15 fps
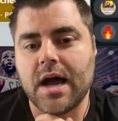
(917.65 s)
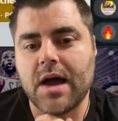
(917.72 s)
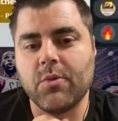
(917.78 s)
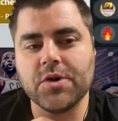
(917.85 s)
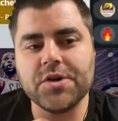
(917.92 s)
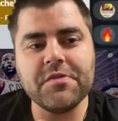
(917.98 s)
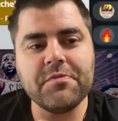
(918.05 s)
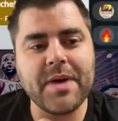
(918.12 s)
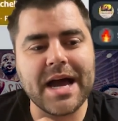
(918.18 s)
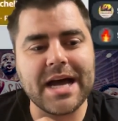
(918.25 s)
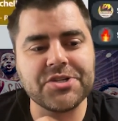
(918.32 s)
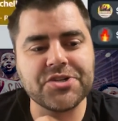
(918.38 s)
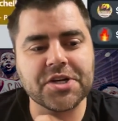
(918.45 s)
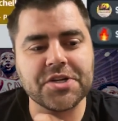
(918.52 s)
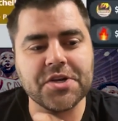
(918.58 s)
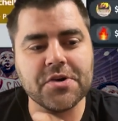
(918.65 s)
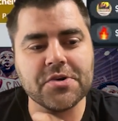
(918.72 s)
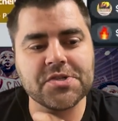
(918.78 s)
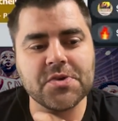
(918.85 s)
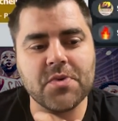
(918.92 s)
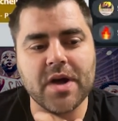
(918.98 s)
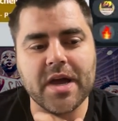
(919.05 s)
I wonder if Patrick
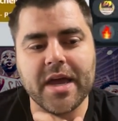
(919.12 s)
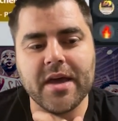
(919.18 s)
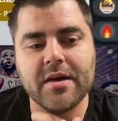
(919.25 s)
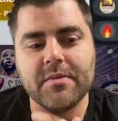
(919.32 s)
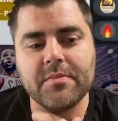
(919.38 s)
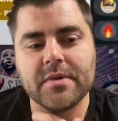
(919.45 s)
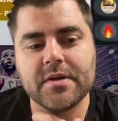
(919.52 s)
knows who I am.